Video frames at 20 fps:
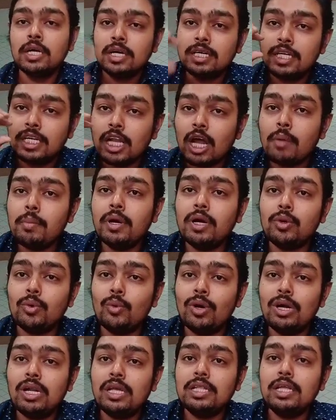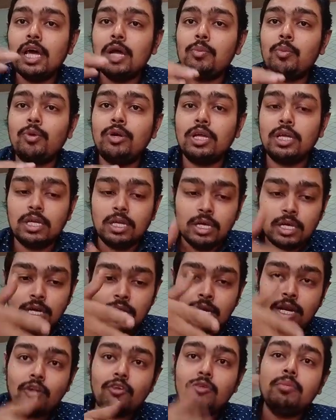Denominator only, they are putting
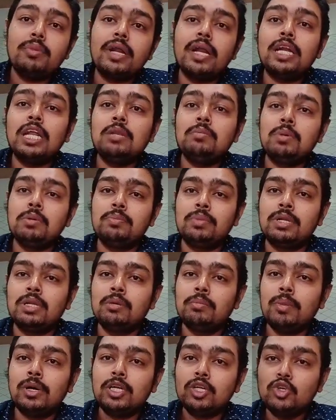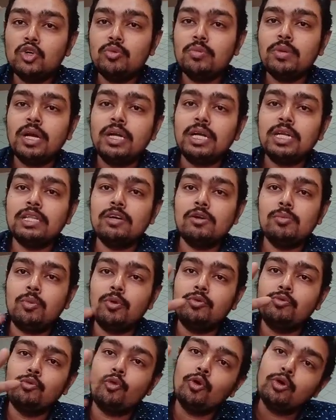November 18 people. But numerator, they will
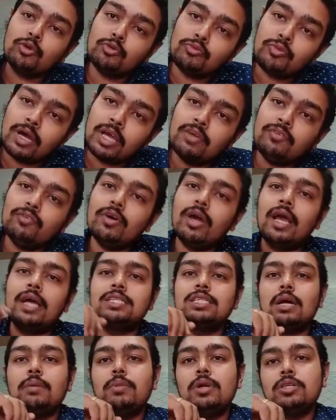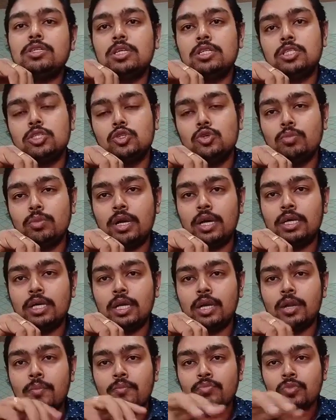put 4 to 5 examinations
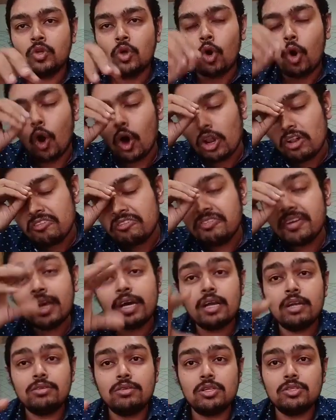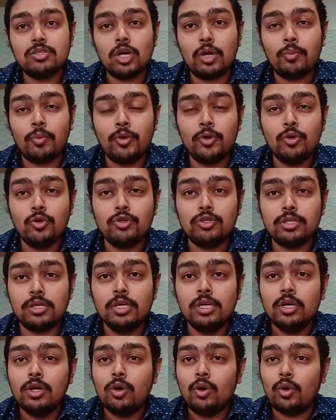numerator. All fake results are produced.
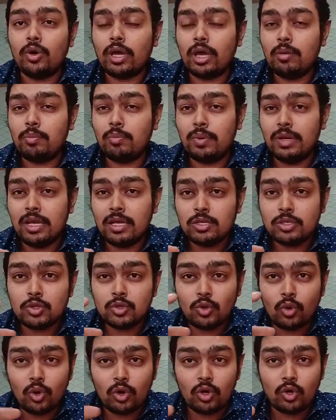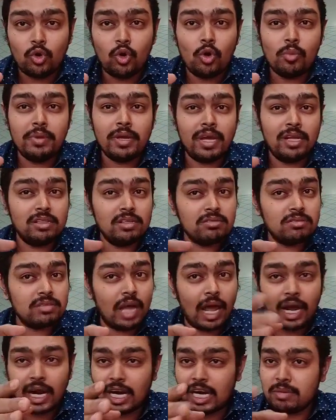Okay, please don't go behind this
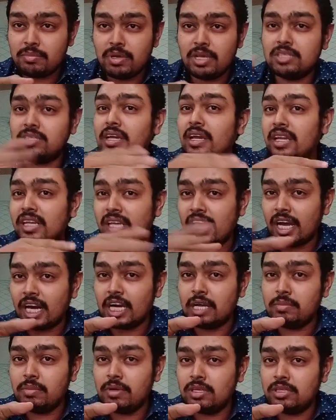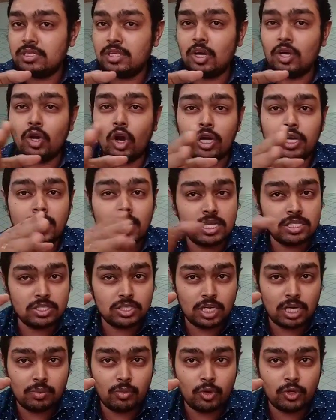academies. Any academies, they are not
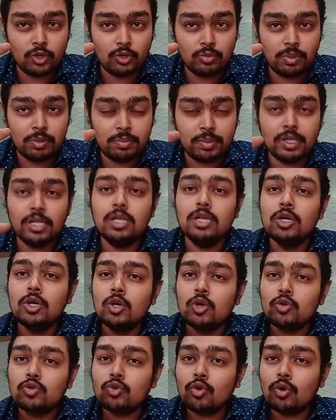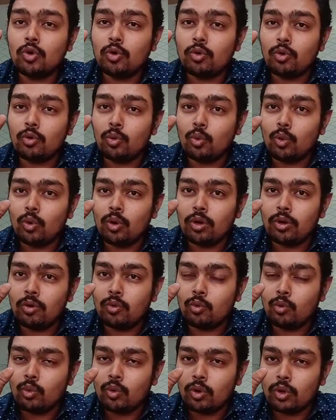concerned about you people. So,
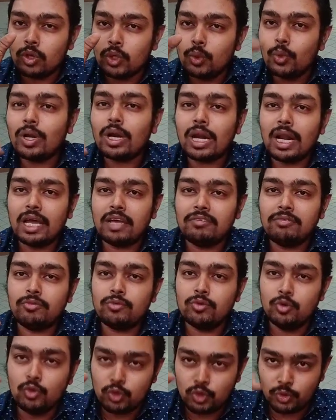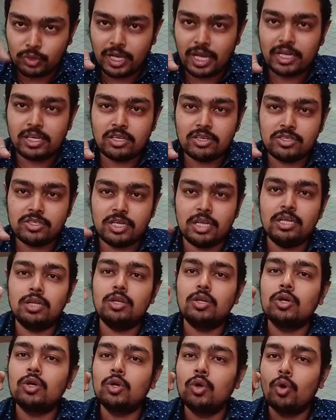your life, you should take
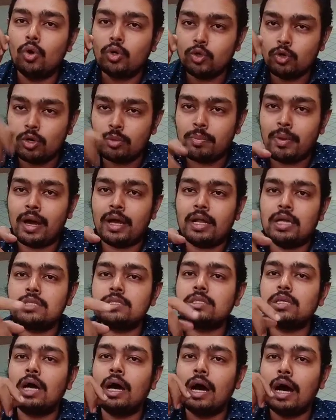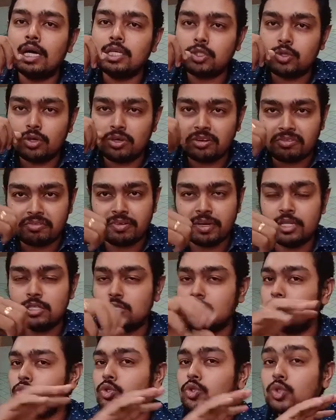decision. Go to your parents, ask your
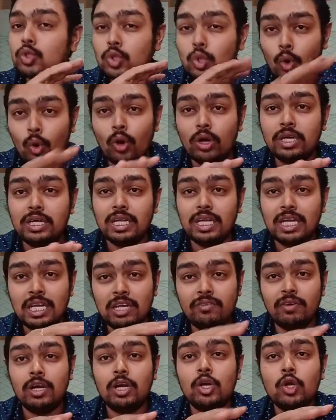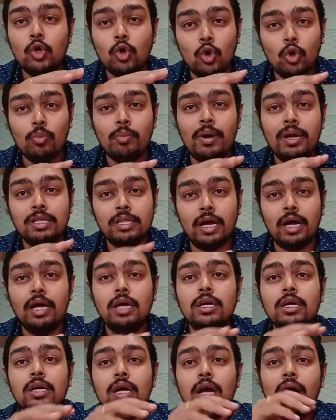friends. Don't even go by the
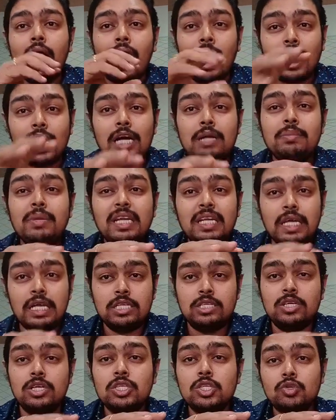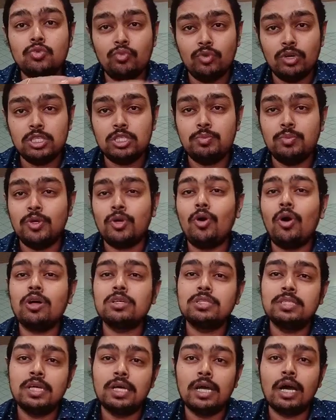academy teachers' words,
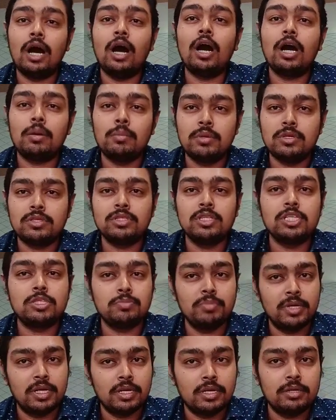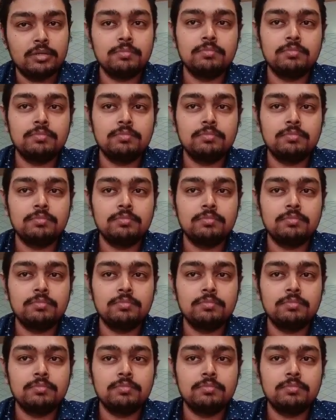because they are businessmen.